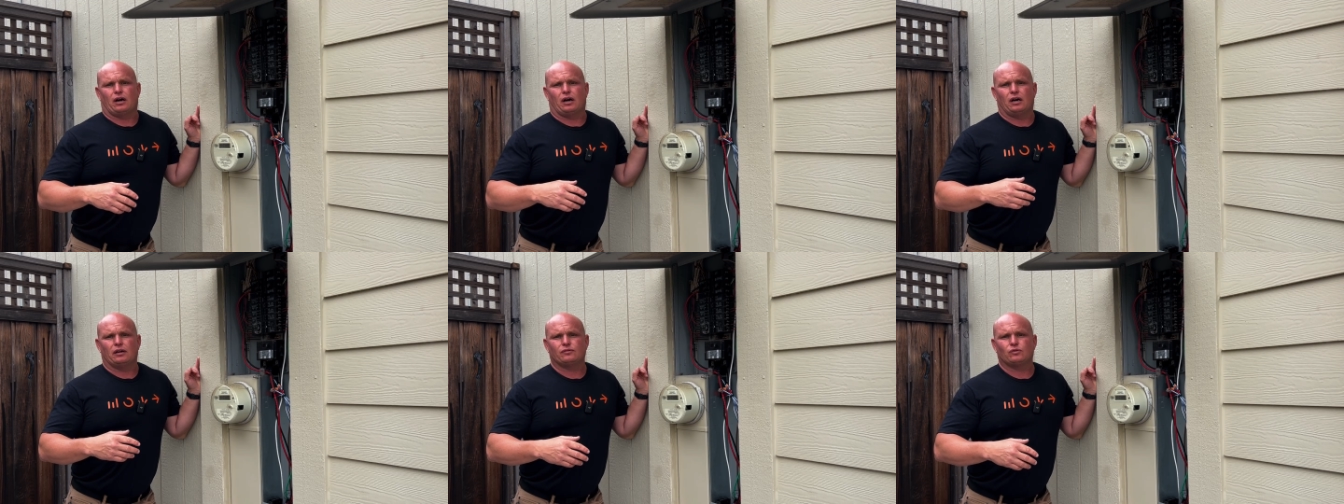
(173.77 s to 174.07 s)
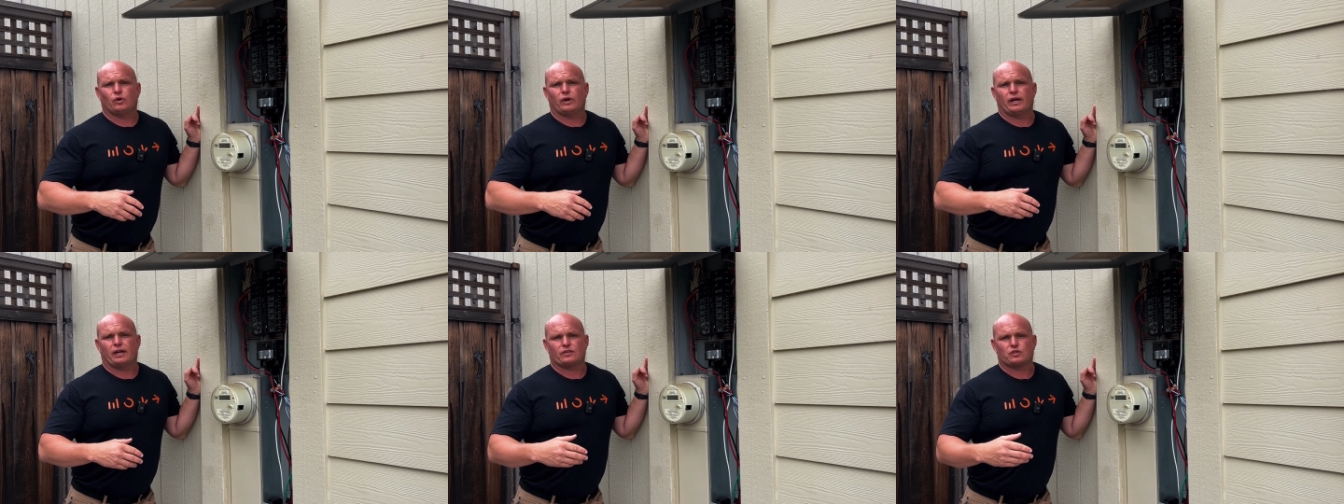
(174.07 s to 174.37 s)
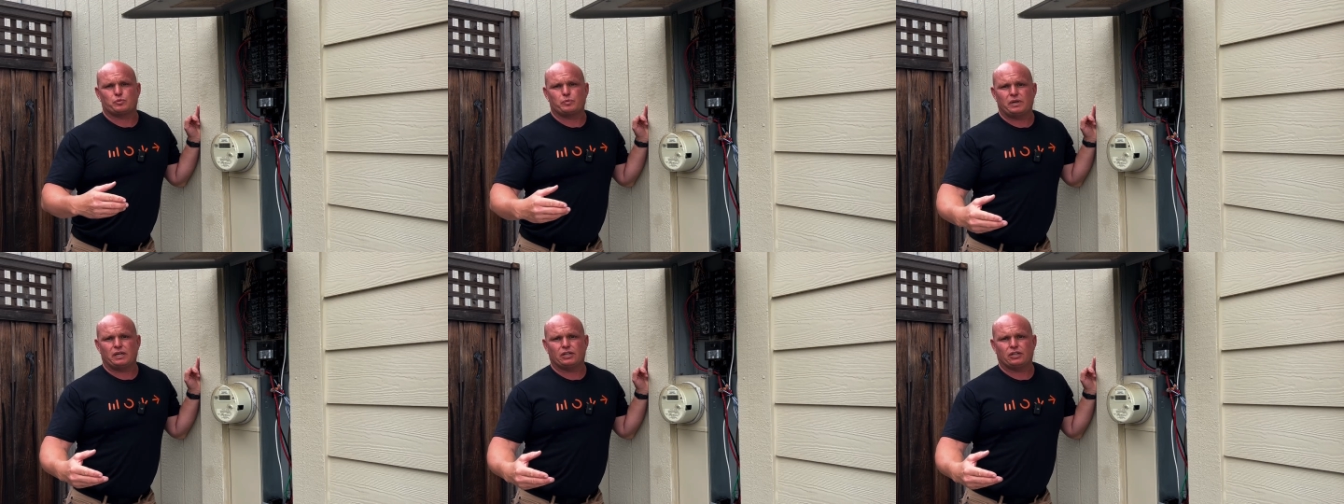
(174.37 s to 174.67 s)
Envoy
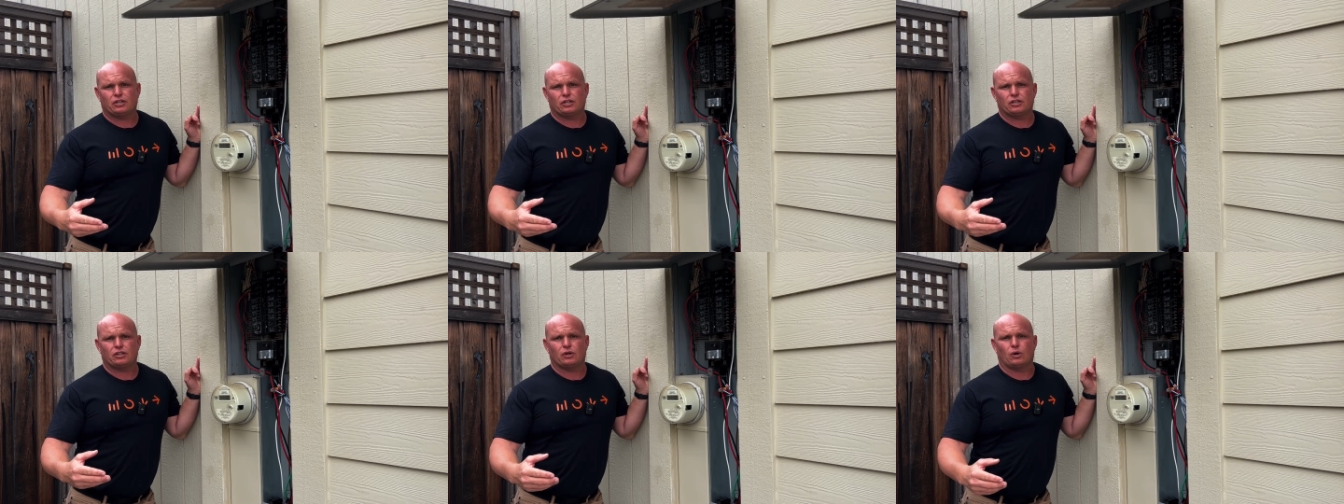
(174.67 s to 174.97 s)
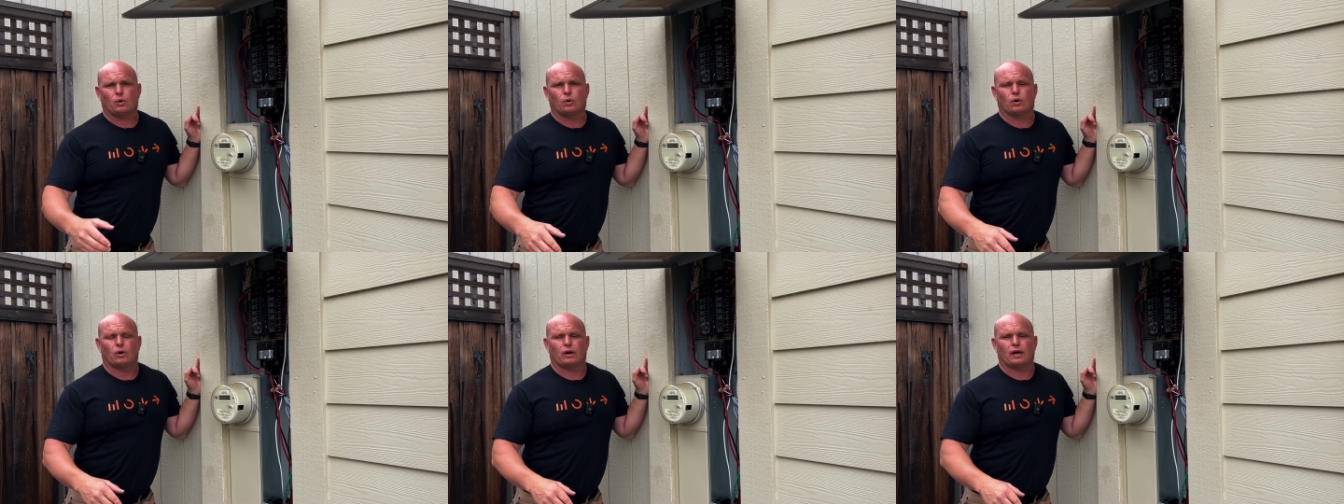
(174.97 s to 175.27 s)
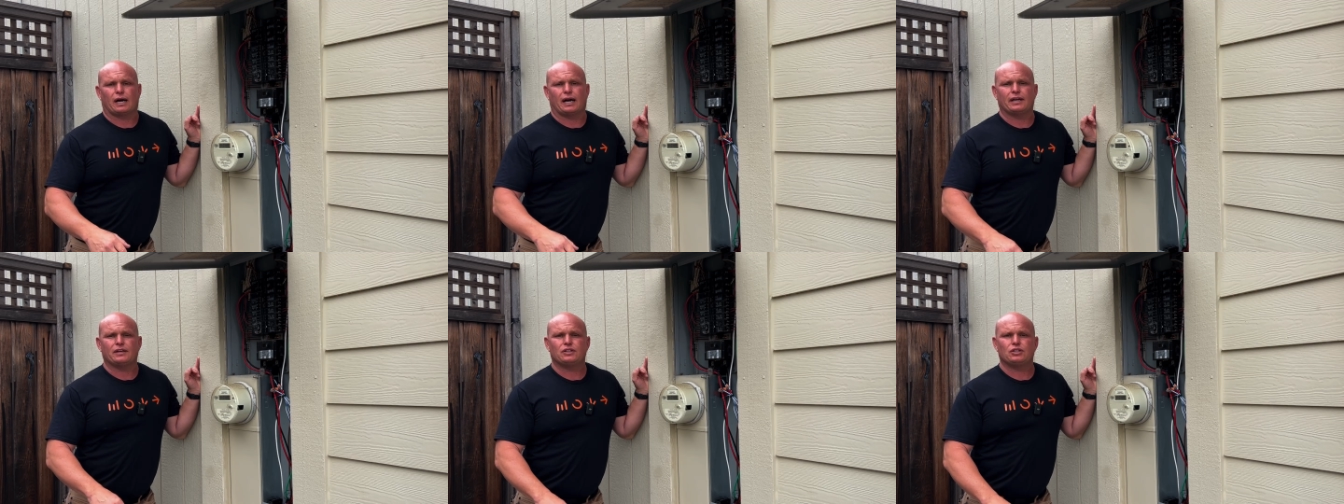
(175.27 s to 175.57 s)
S metered or
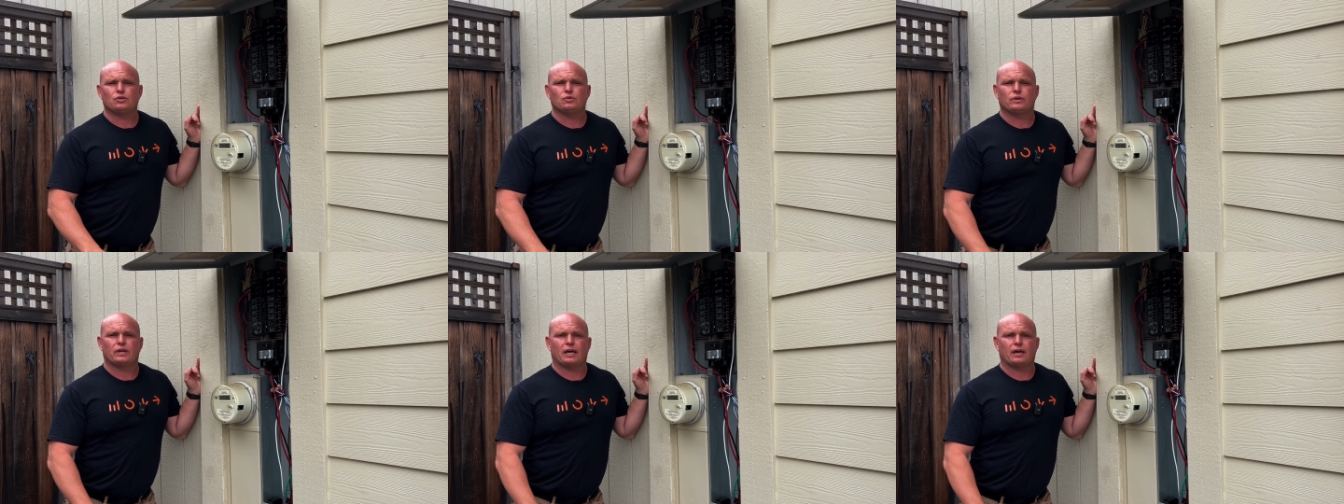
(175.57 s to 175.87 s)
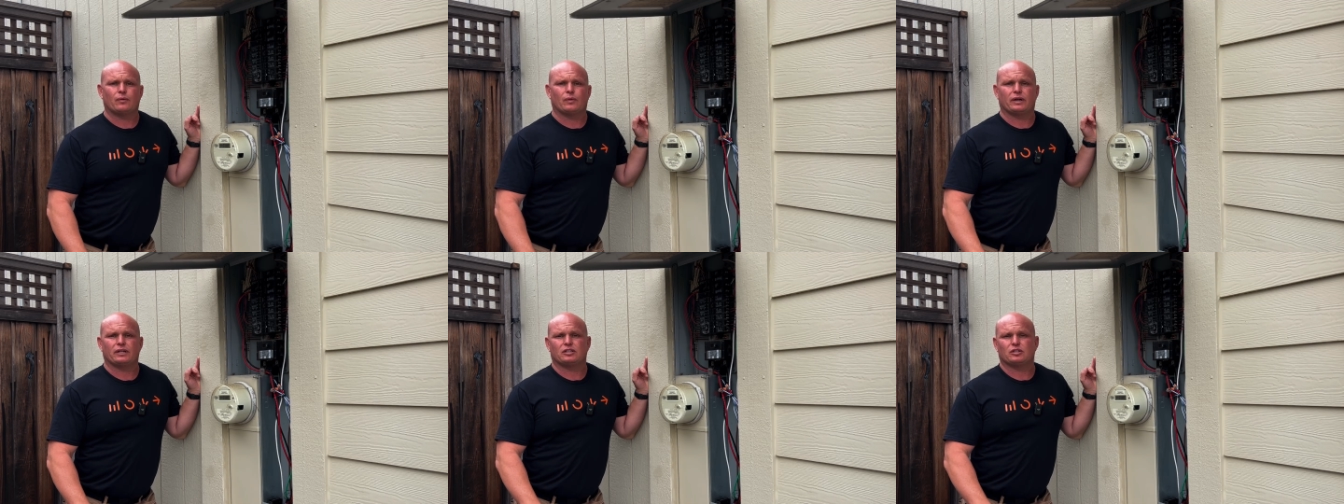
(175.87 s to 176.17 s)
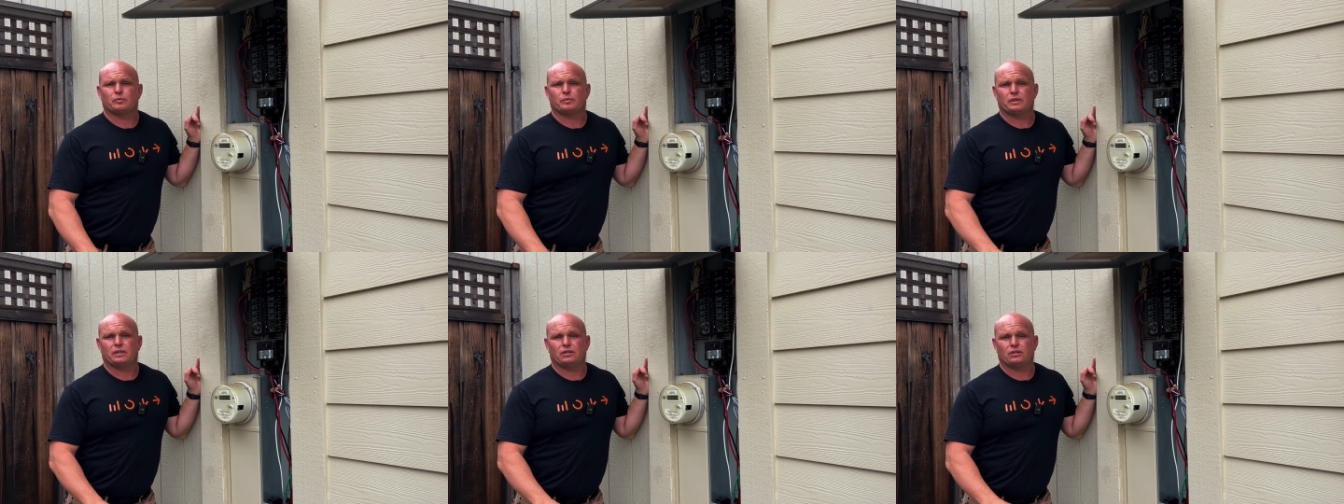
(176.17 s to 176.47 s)
IQ gateway
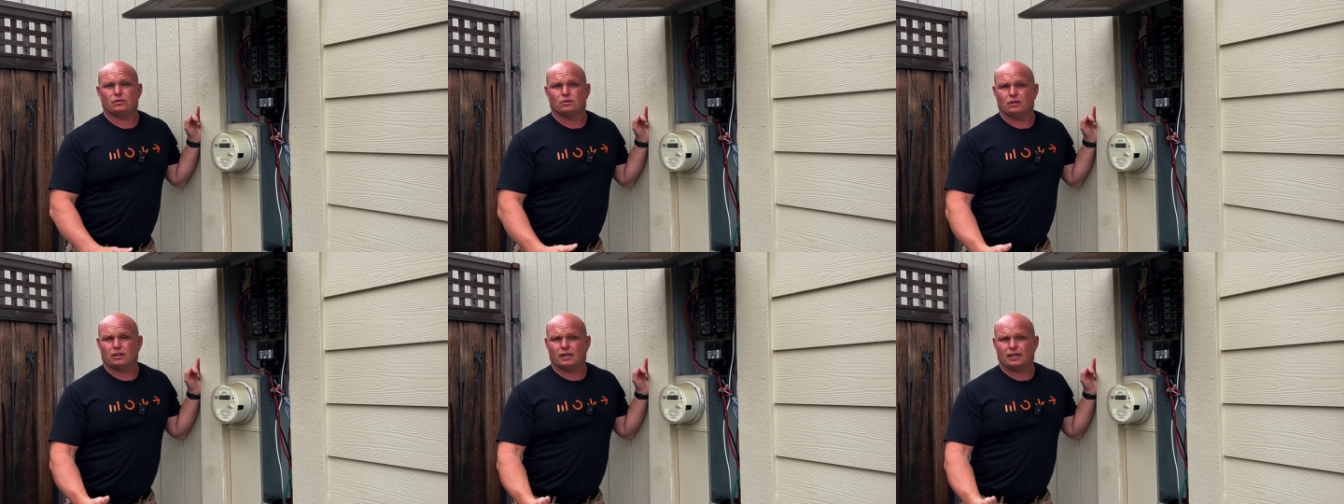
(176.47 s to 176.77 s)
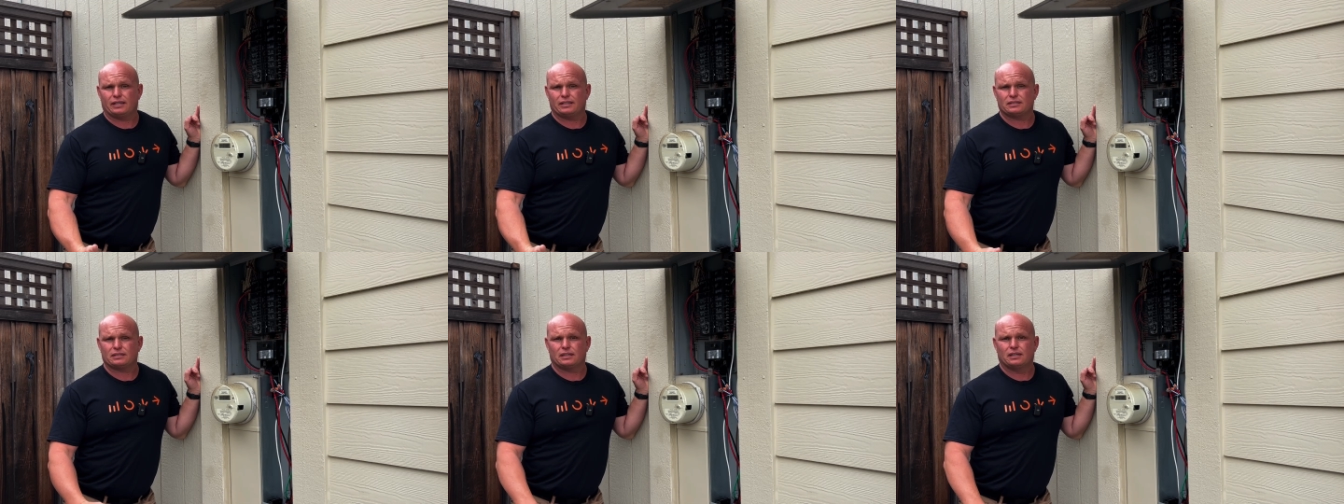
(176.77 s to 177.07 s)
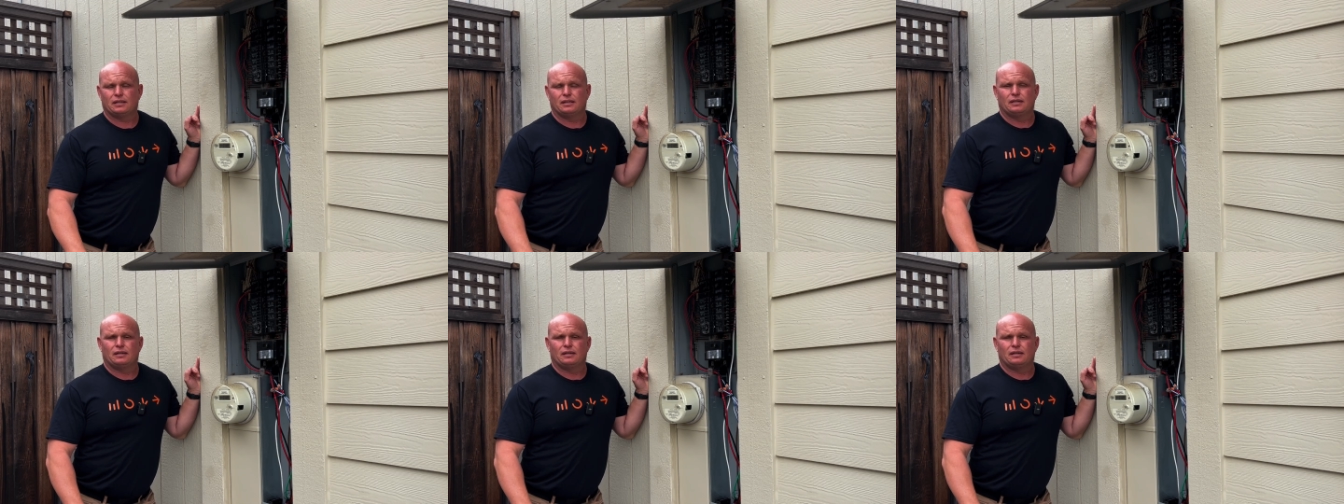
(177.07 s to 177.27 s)
to be utilized.